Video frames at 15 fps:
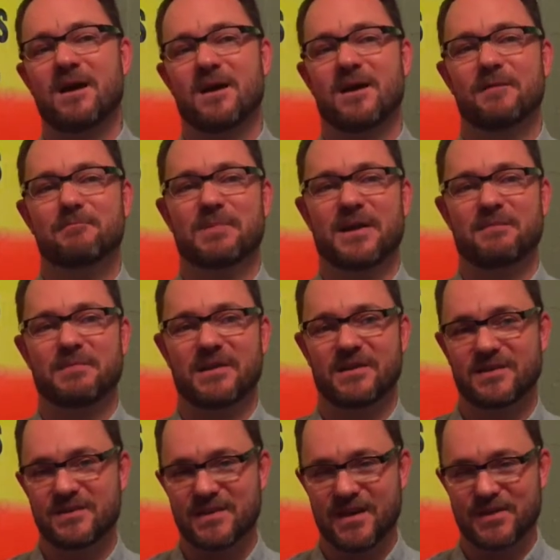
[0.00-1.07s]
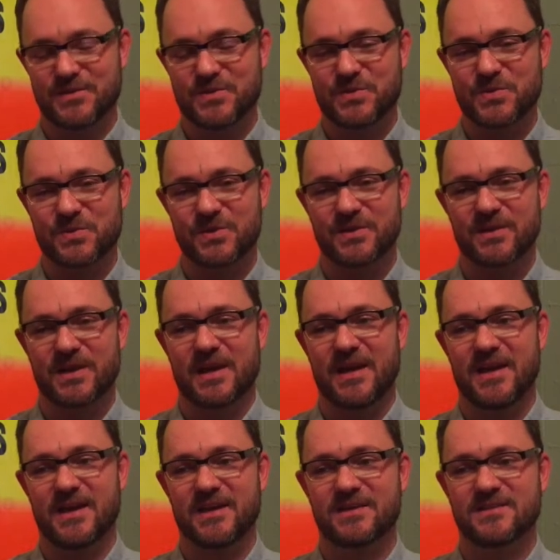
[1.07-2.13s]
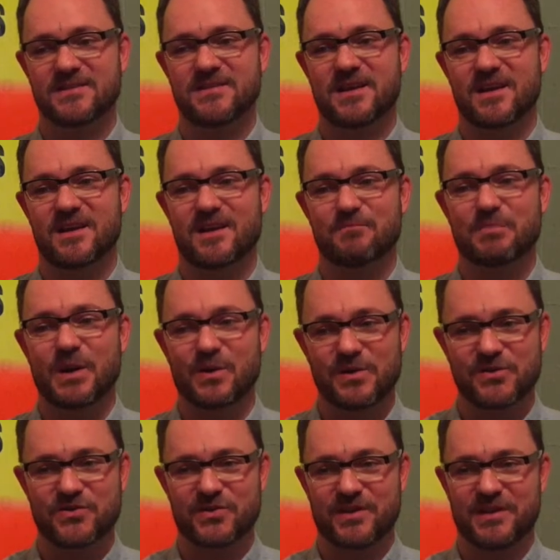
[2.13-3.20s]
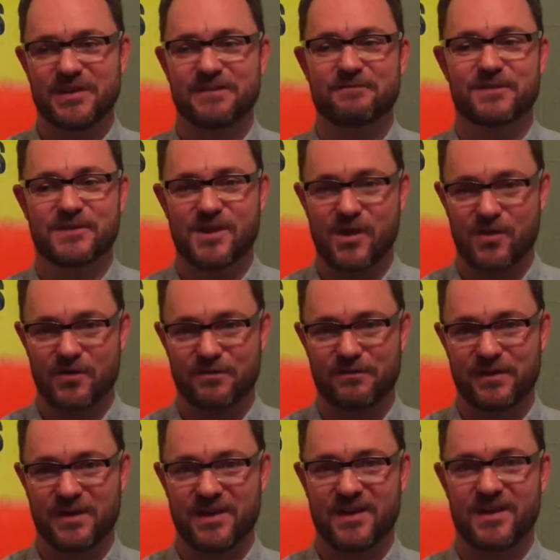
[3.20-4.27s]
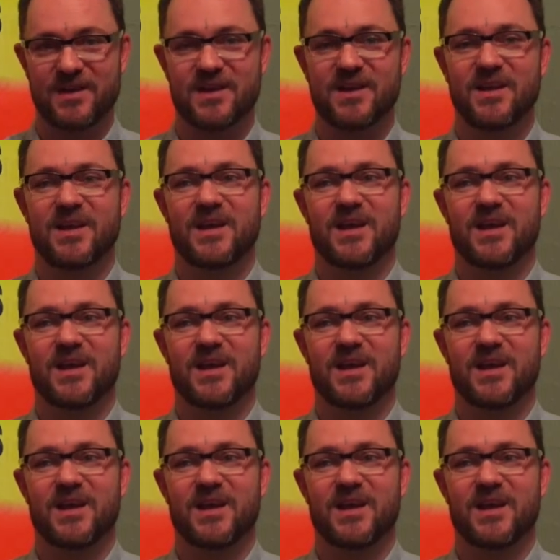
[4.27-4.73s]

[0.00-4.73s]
um, but I made it in high school, and I got poetry and photography